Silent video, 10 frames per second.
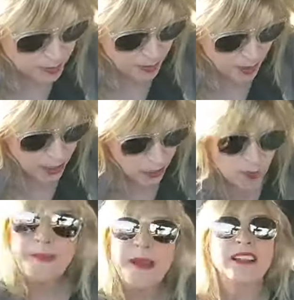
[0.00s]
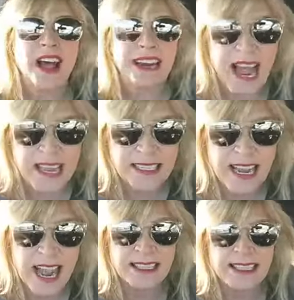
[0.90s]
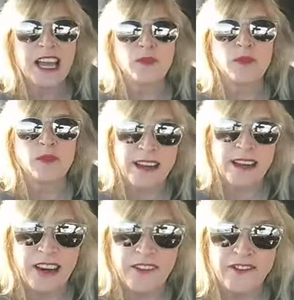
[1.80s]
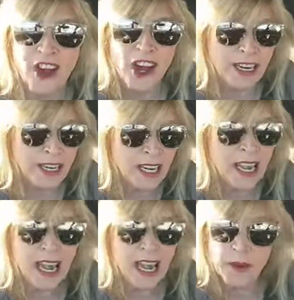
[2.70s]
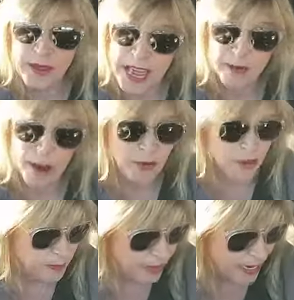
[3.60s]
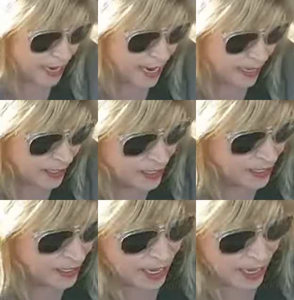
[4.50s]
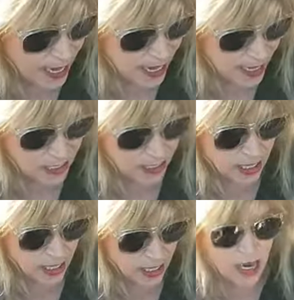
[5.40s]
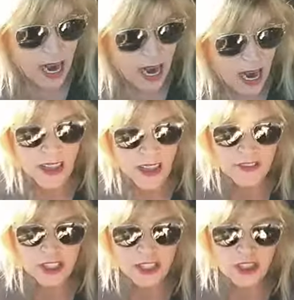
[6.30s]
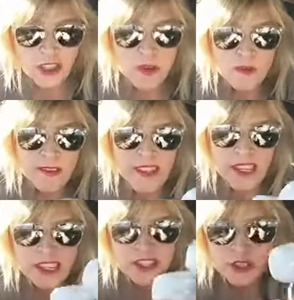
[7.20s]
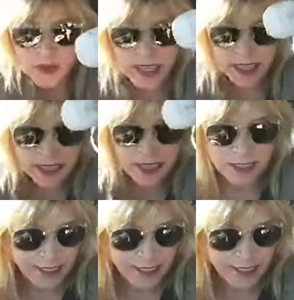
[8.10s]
but we made a lot of contacts, and we had a lot of fun, and we came up with a plan. And I left 2 of these units